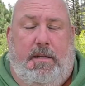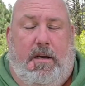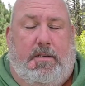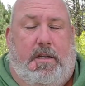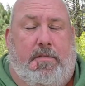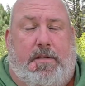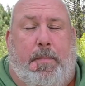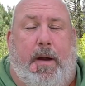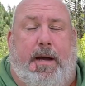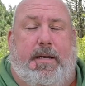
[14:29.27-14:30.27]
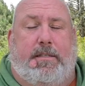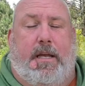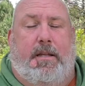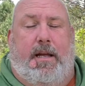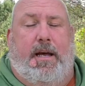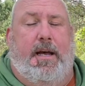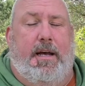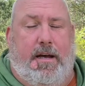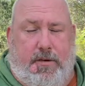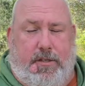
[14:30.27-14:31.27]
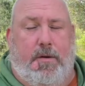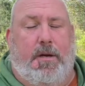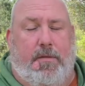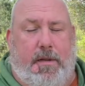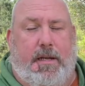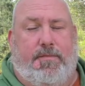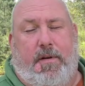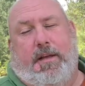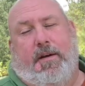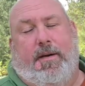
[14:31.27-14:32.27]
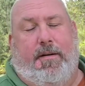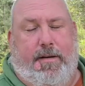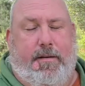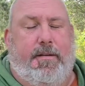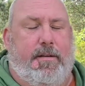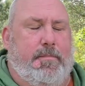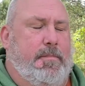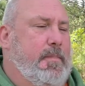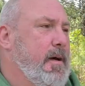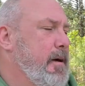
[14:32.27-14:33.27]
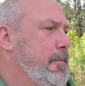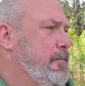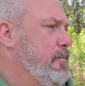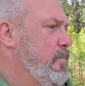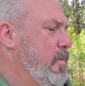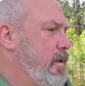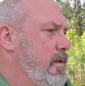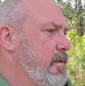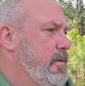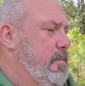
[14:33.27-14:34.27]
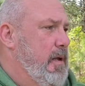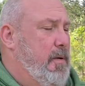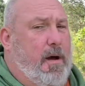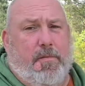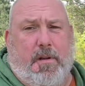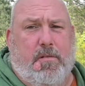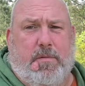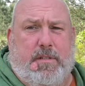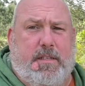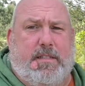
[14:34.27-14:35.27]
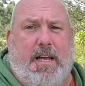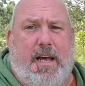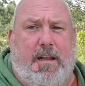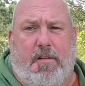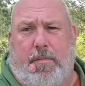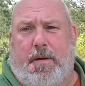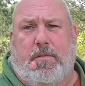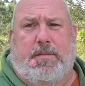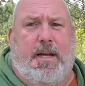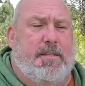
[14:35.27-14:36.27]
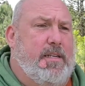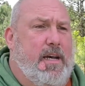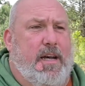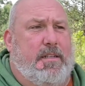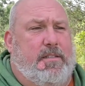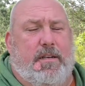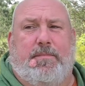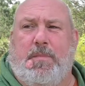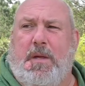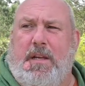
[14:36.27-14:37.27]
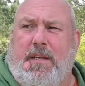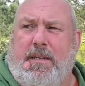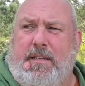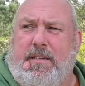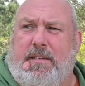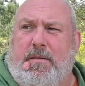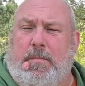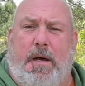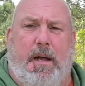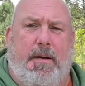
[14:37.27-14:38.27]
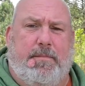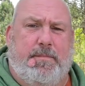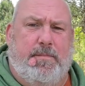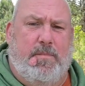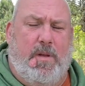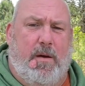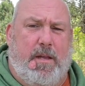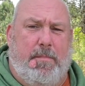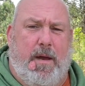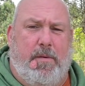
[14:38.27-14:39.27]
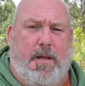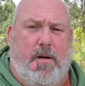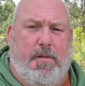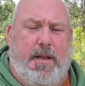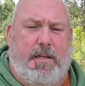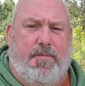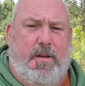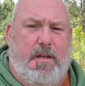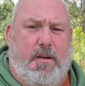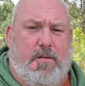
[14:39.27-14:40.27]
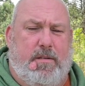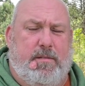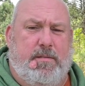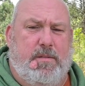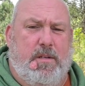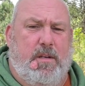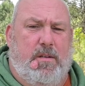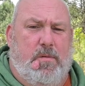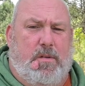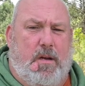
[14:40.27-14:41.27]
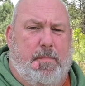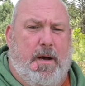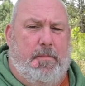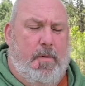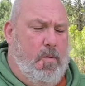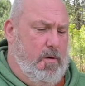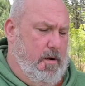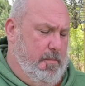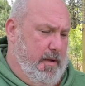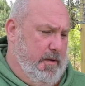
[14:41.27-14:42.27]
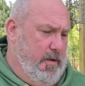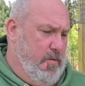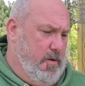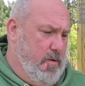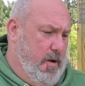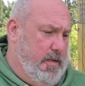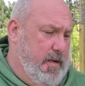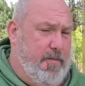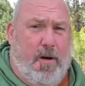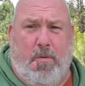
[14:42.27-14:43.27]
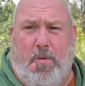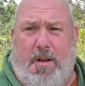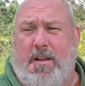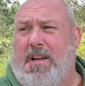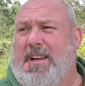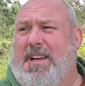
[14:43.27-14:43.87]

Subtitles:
there's another surprise that I'll show y'all in the next video out here. But anyway, all the little ones inside, all the big ones outside. So, but I'll get back with y'all in the next video, and we'll talk about more. But I do want to go ahead and give y'all a warning.